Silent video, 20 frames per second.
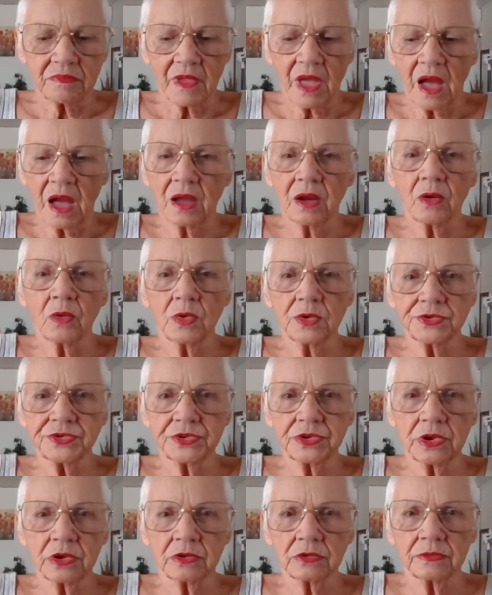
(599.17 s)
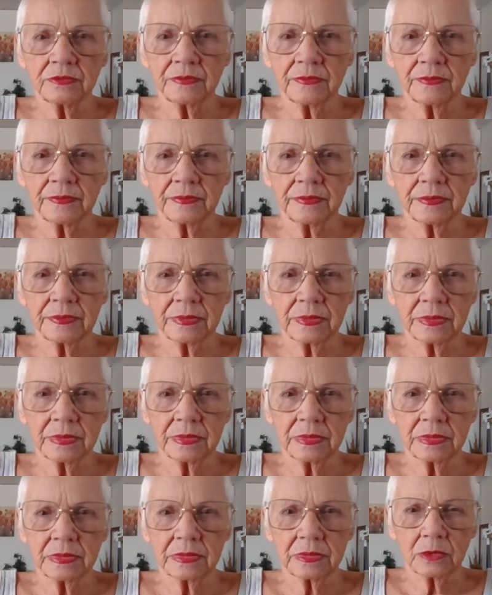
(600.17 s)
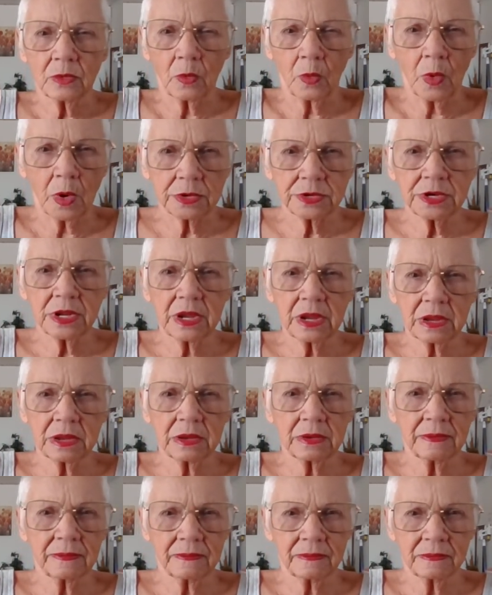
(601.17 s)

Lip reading: I always knew one day